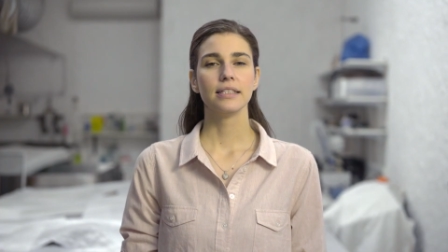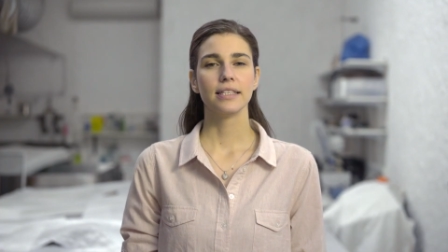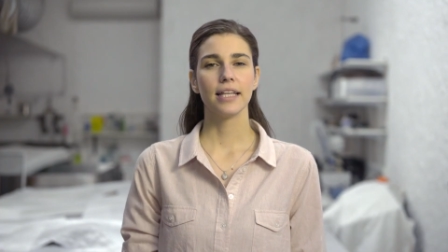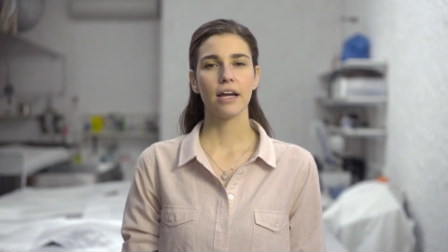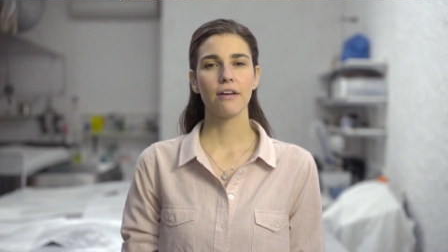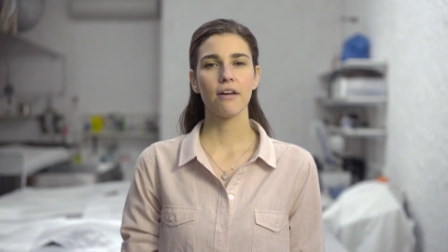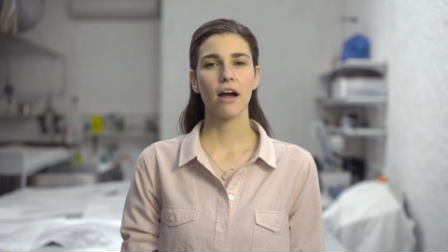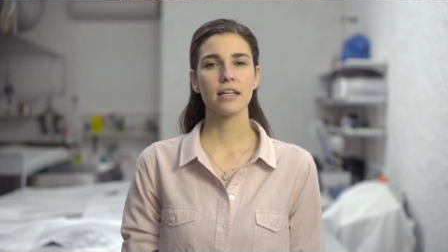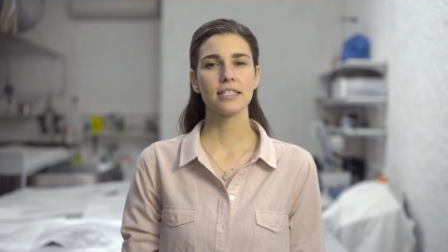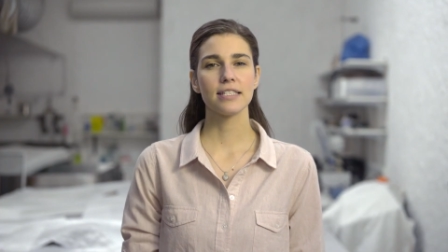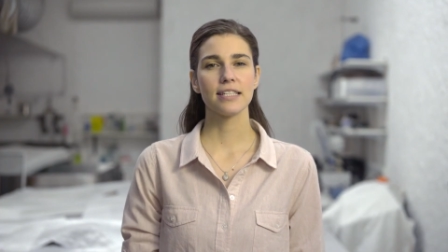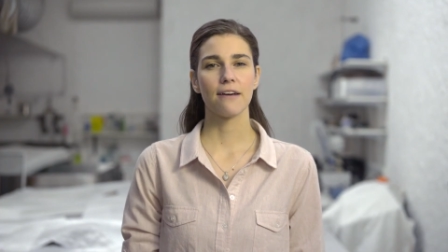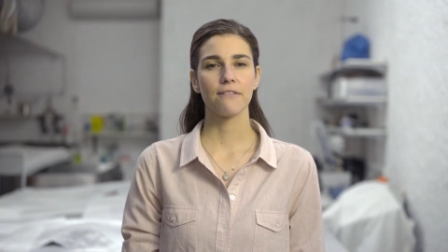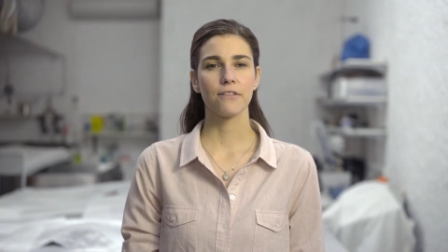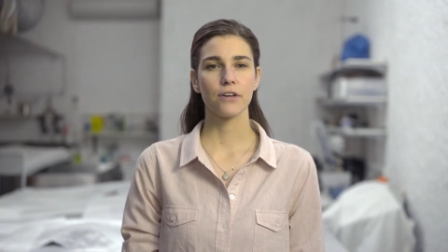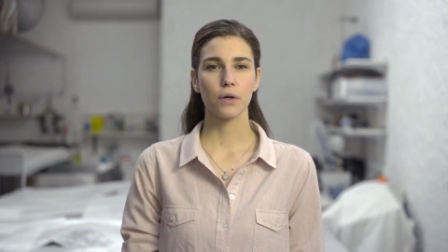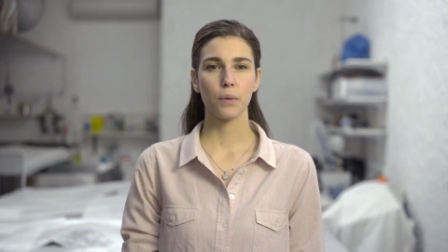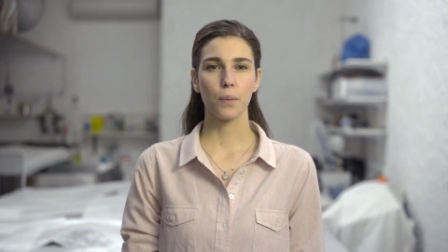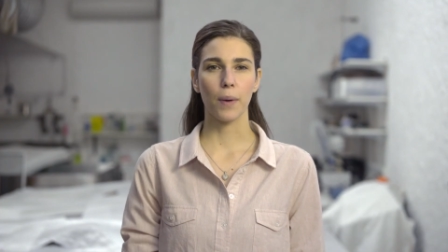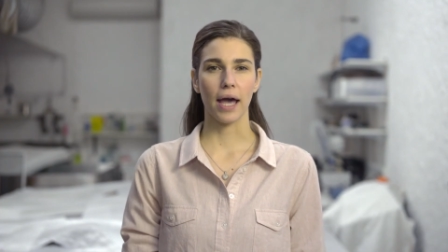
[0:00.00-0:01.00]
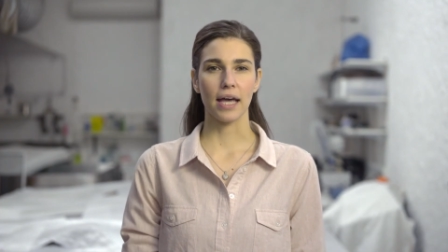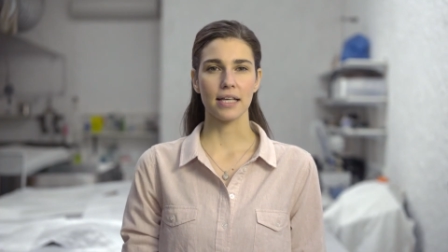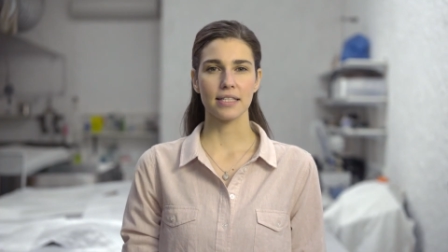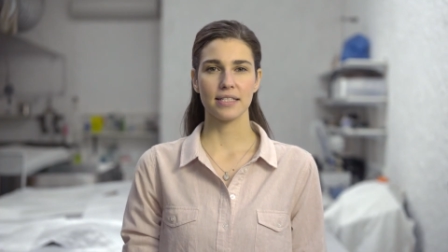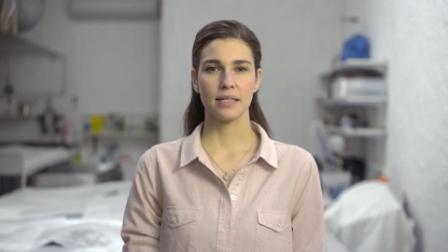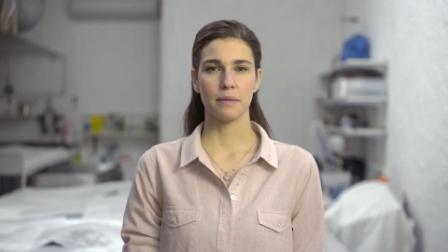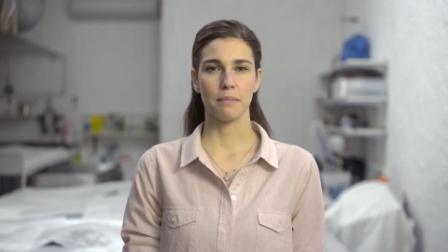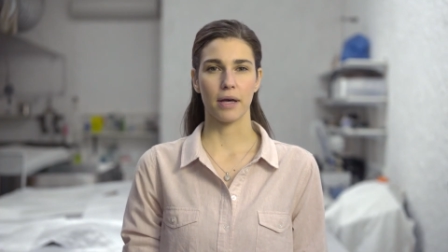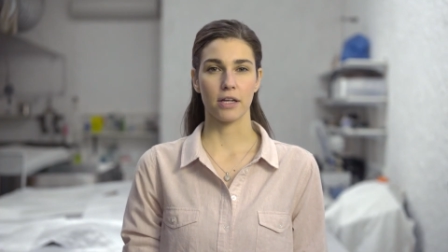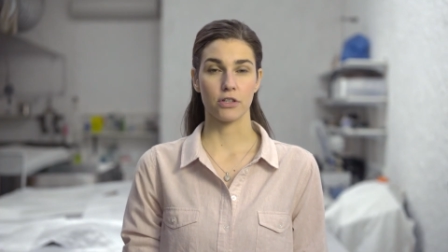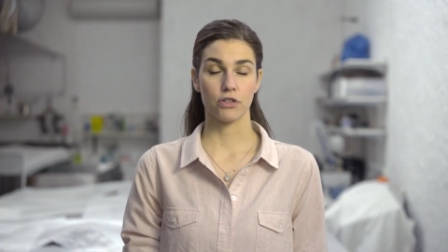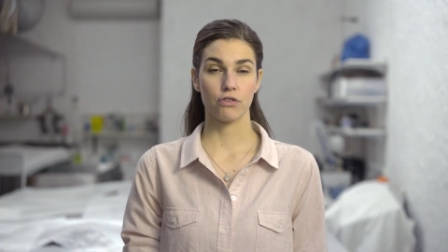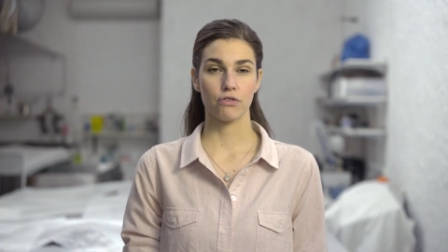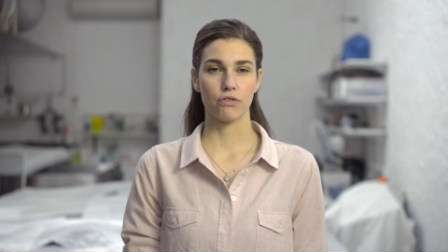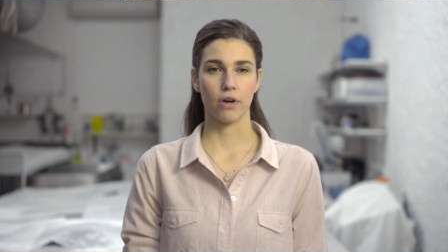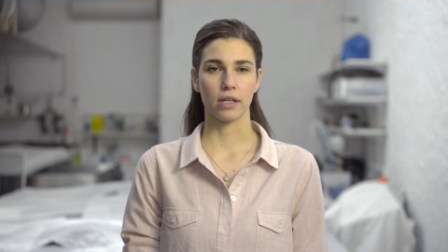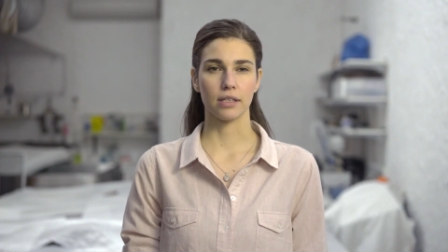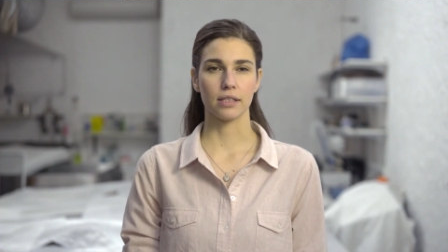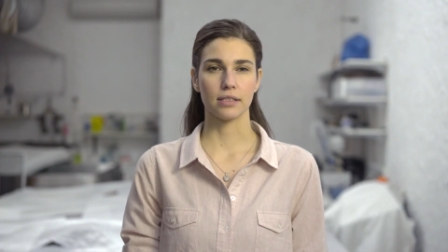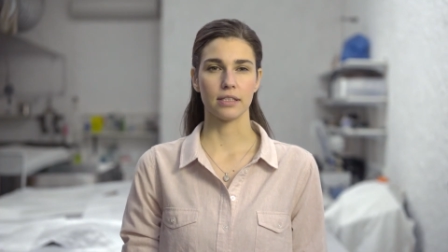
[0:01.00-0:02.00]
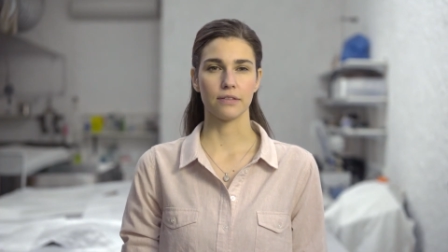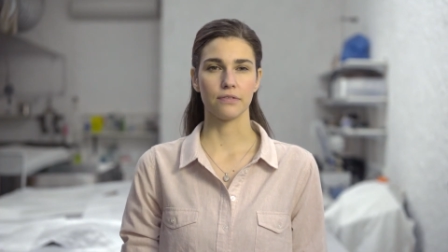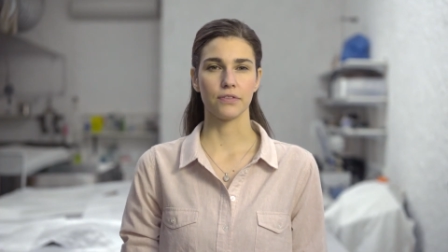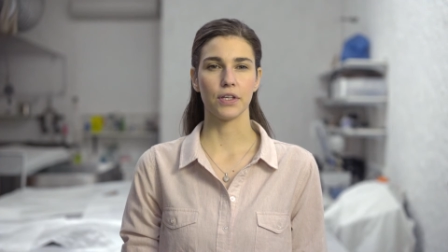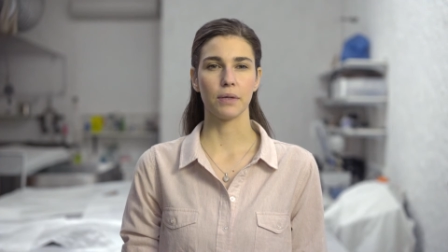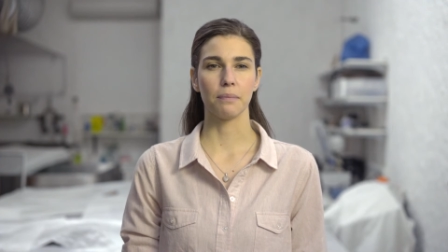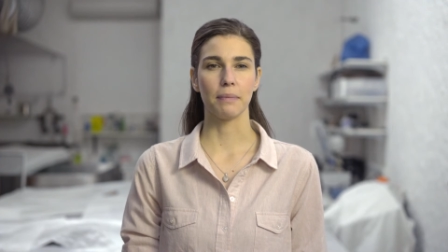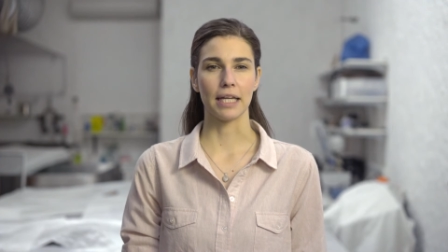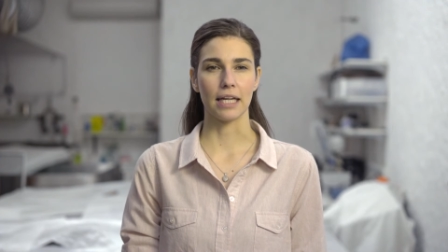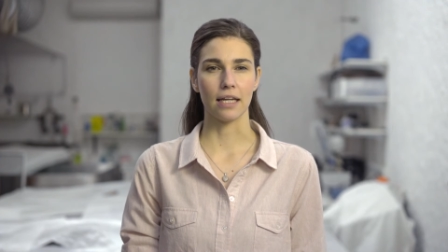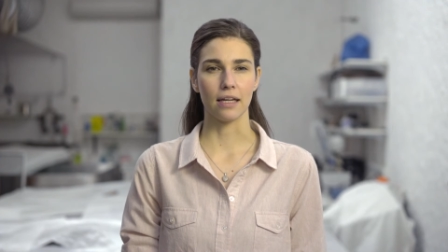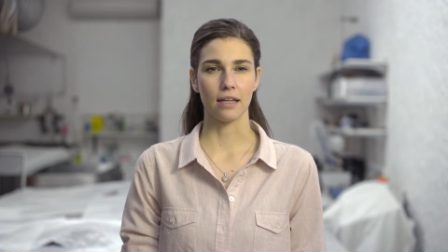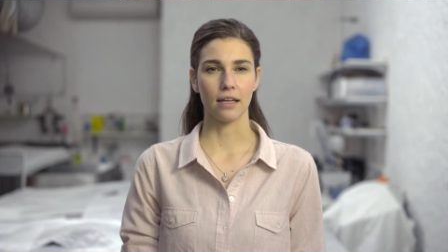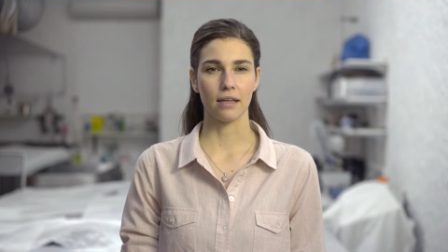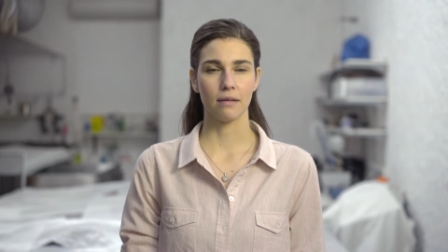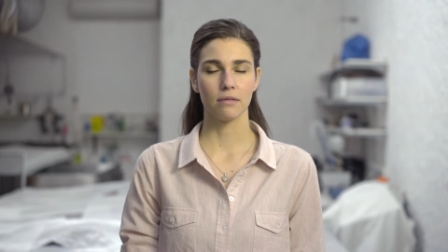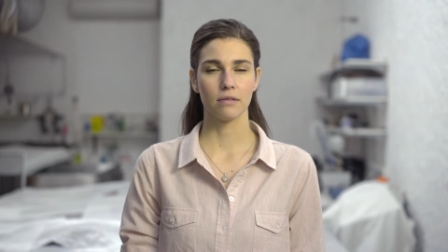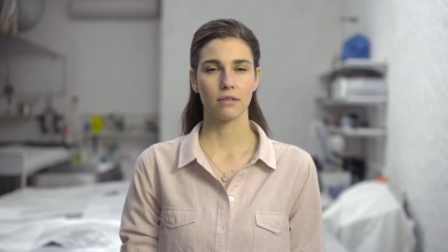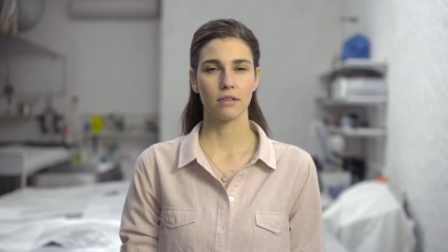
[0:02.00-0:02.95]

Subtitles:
There are several ways to measure relative humidity.